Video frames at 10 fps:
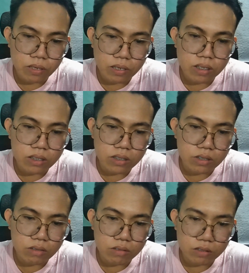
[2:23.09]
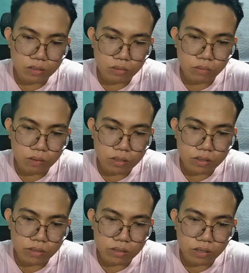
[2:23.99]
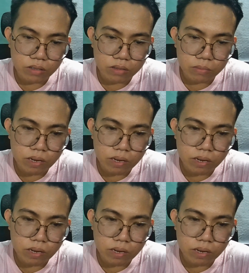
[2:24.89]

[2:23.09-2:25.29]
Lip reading: Banana is 00100.